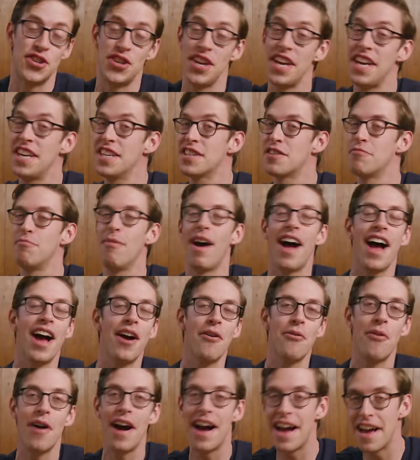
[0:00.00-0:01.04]
She's
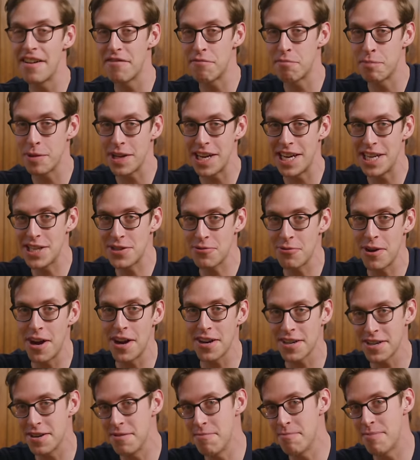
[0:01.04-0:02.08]
my wife. Please
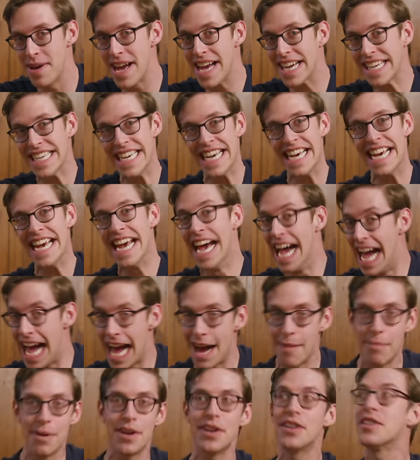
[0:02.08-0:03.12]
welcome Becky
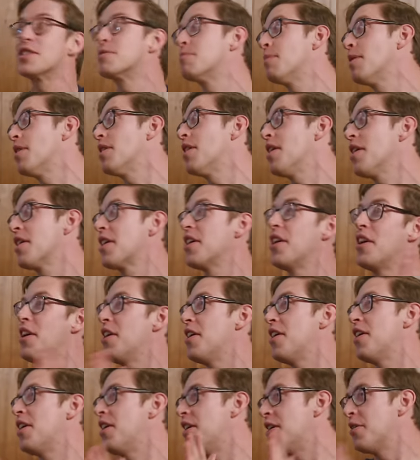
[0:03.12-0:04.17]

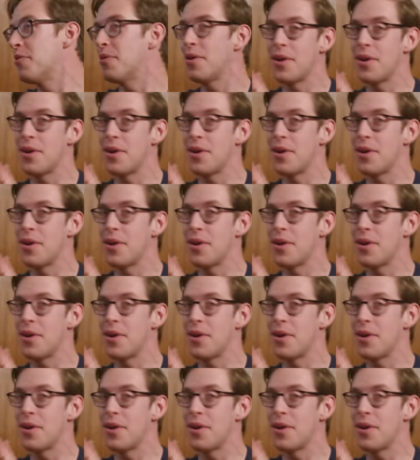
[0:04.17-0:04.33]
Habersberger.